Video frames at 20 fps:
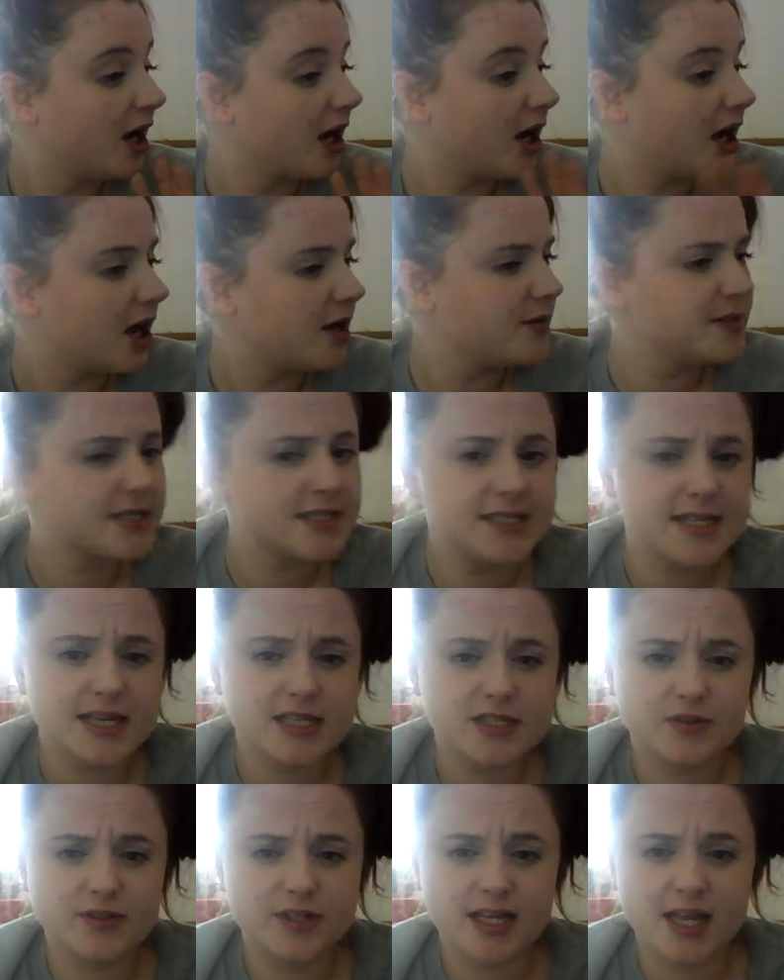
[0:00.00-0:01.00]
comes and
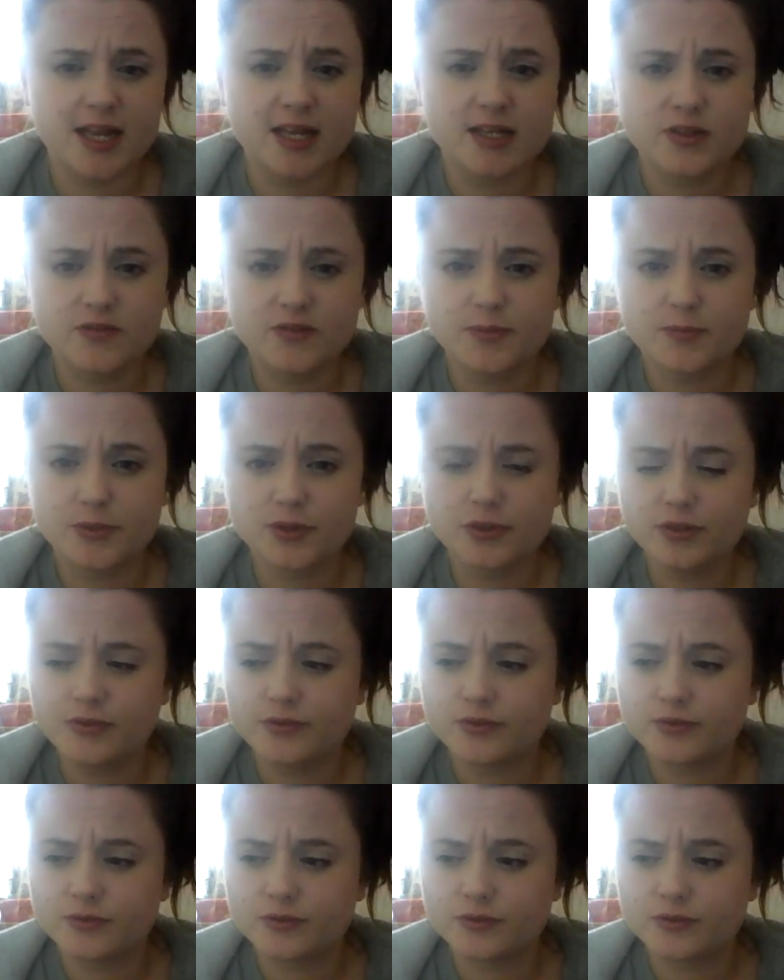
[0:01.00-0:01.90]
sits on the end of the booth,